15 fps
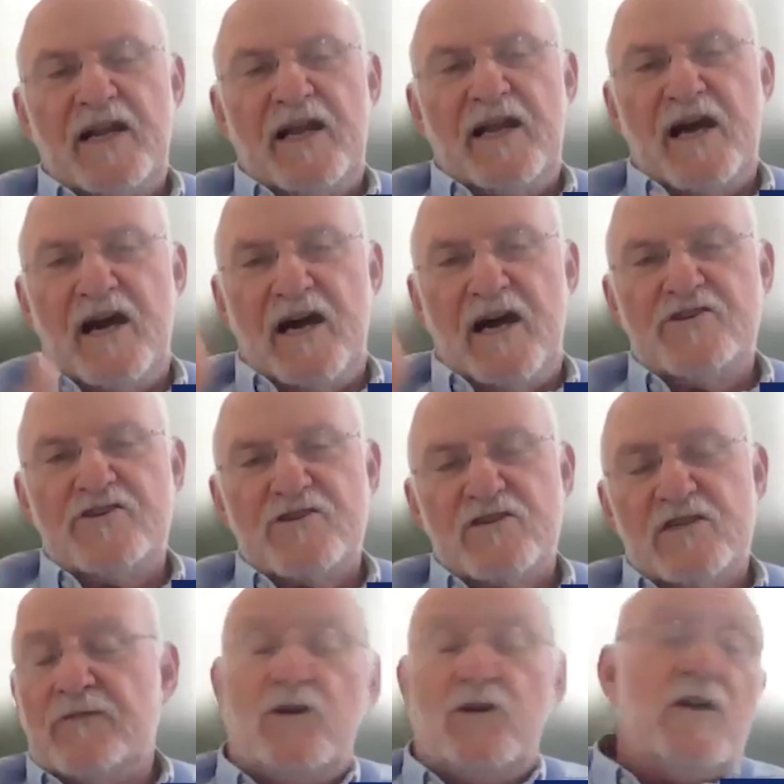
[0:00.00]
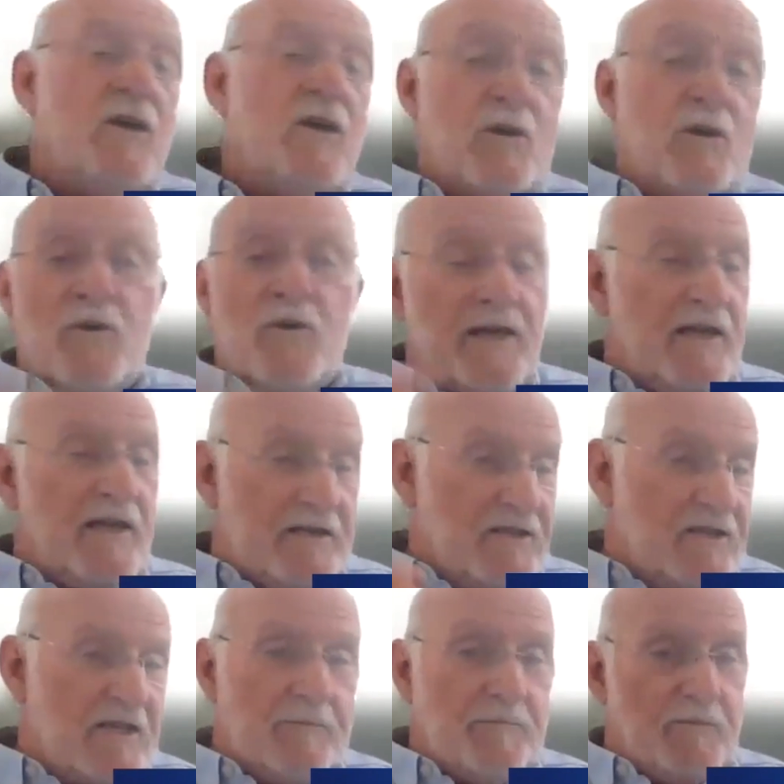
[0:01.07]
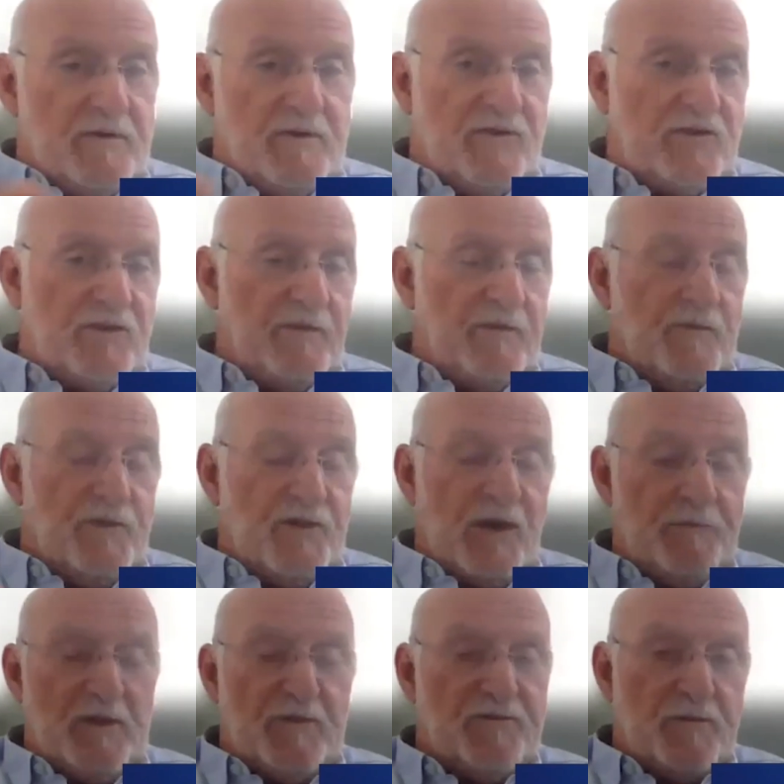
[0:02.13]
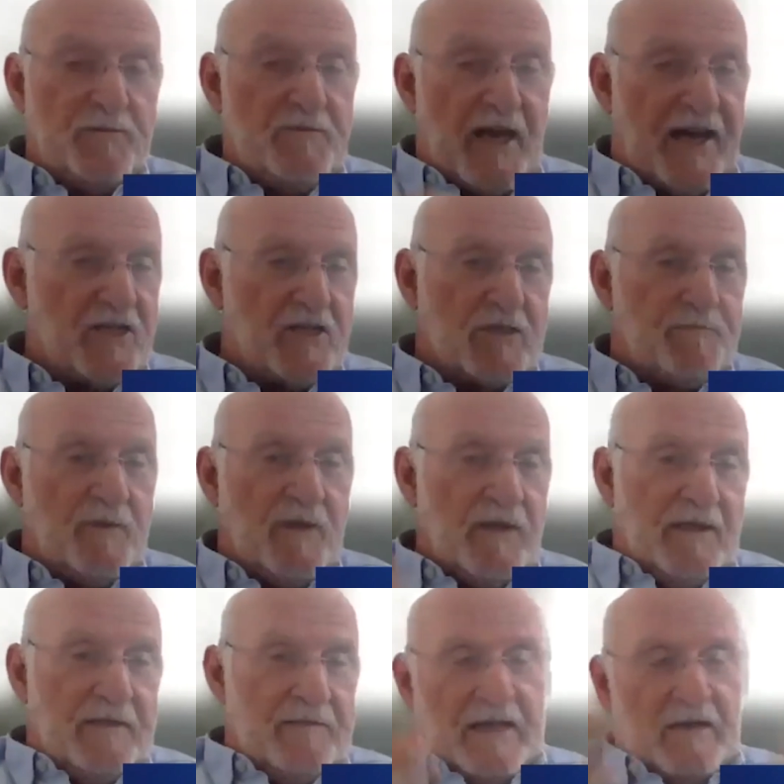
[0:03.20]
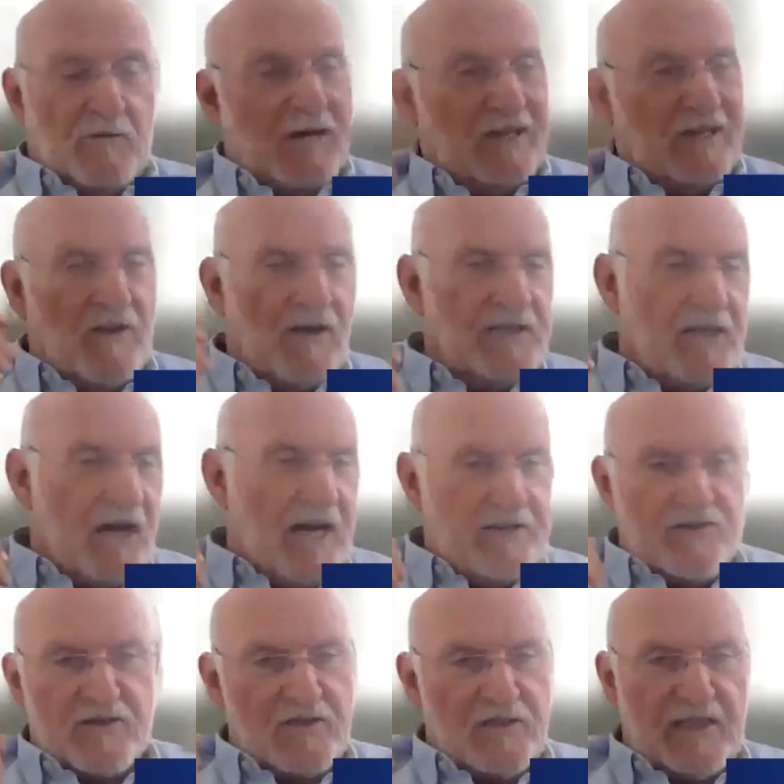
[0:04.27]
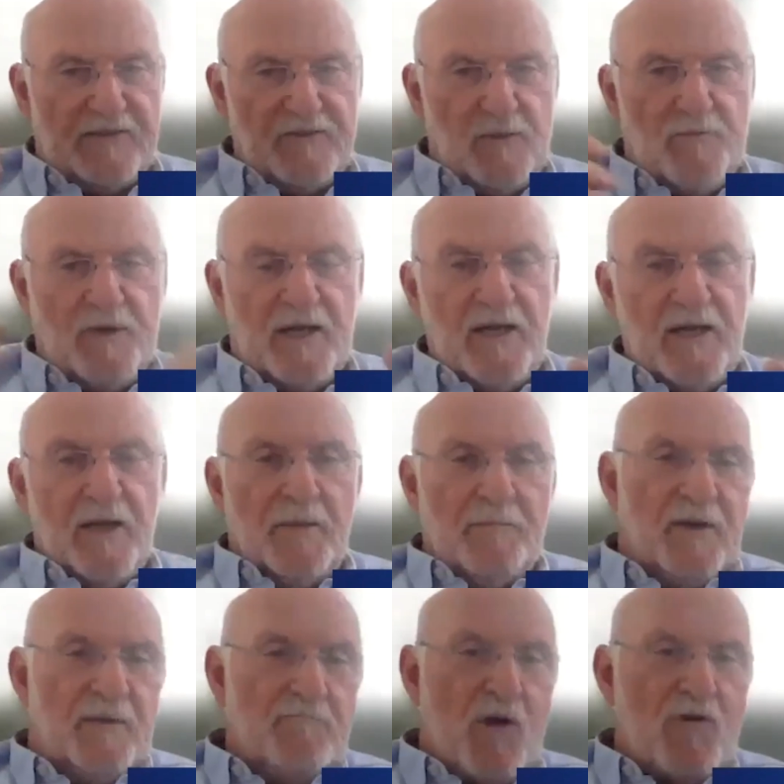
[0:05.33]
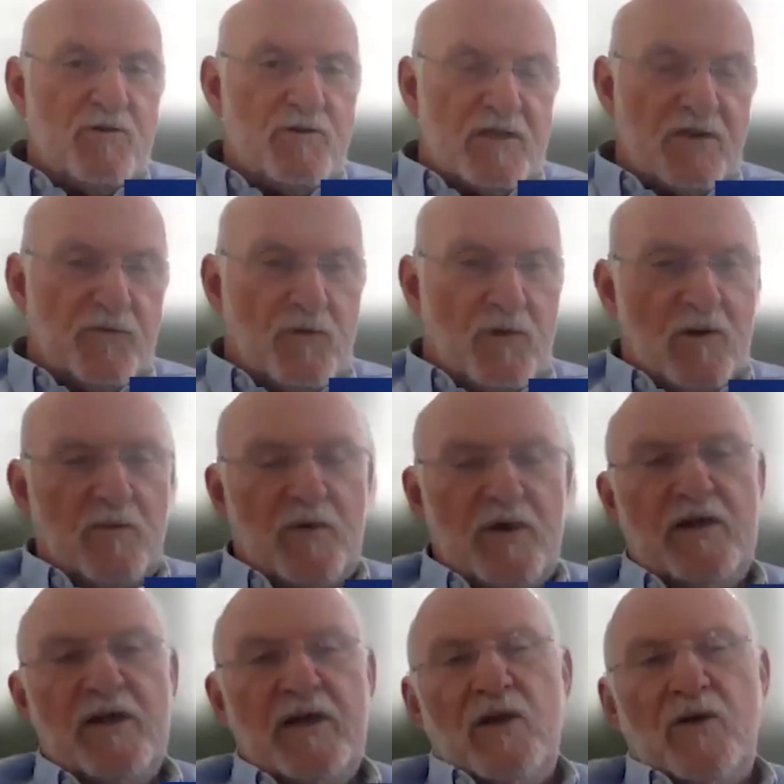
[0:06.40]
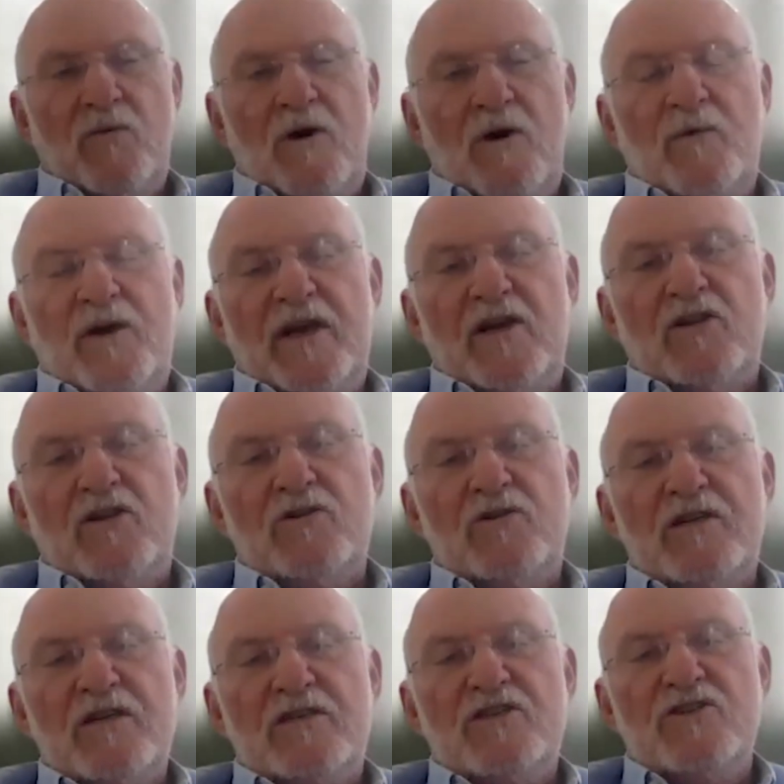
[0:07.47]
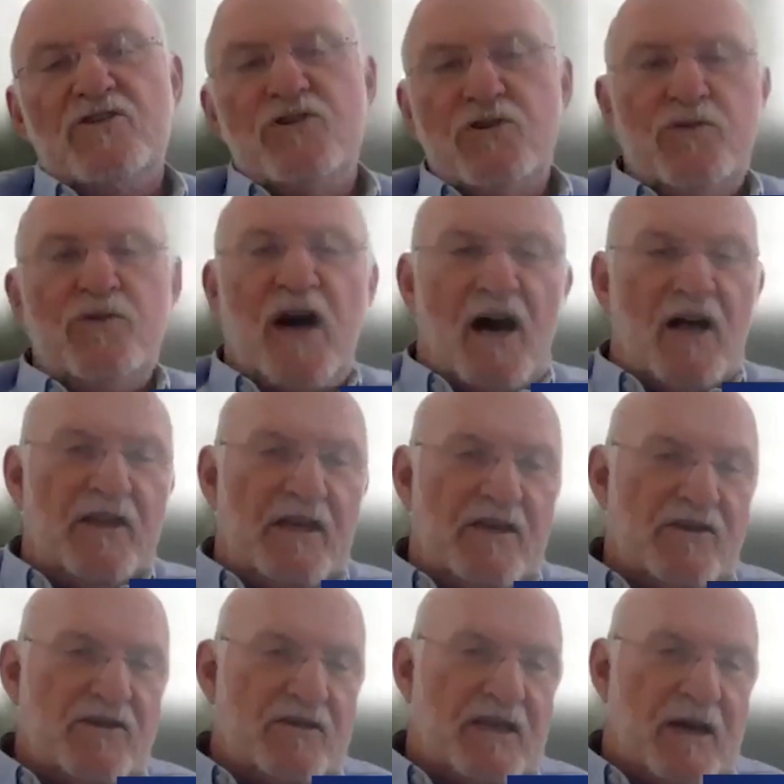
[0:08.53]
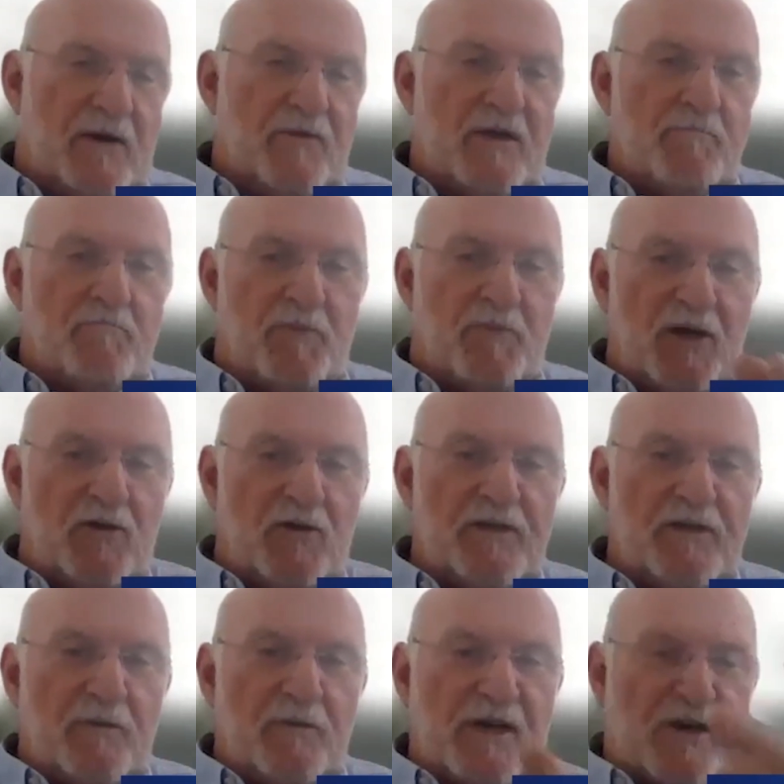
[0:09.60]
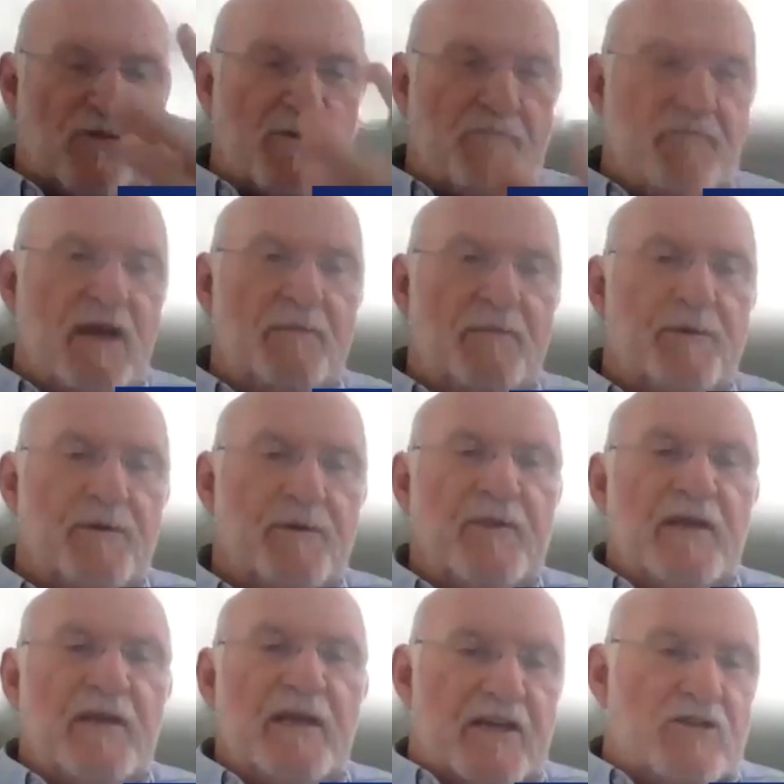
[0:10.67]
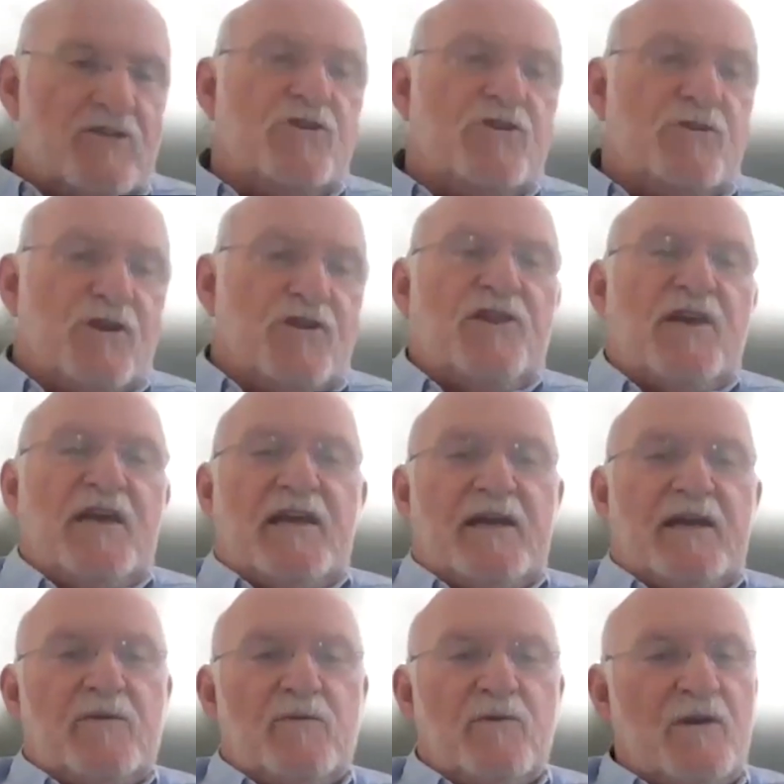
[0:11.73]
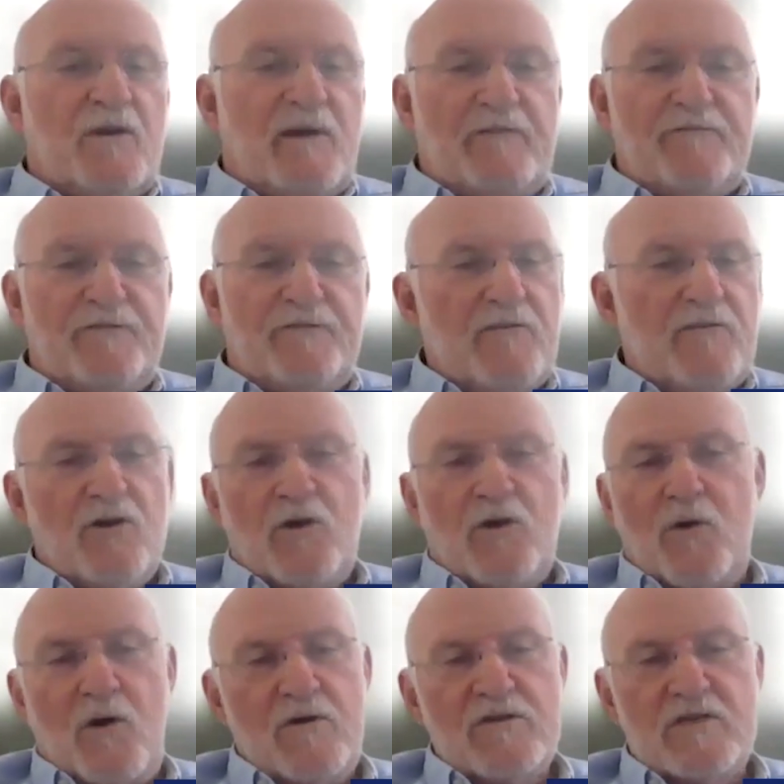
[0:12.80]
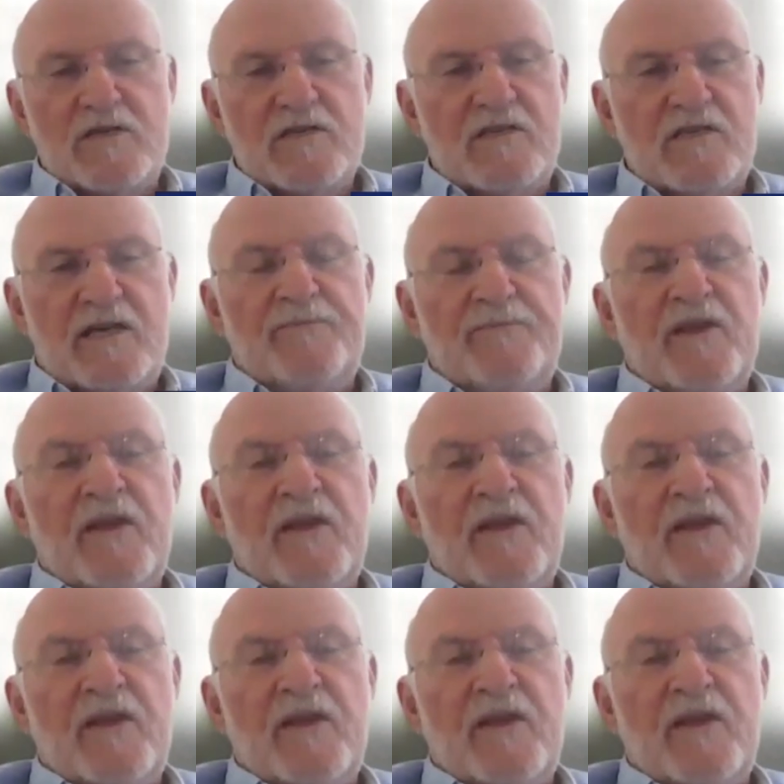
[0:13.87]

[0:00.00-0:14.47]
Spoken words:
a conscious level. We can get something from text at a rather unconscious level, but most of what we include as new knowledge that we build, that we can remember, is due to thinking. One of my favorite quotes is that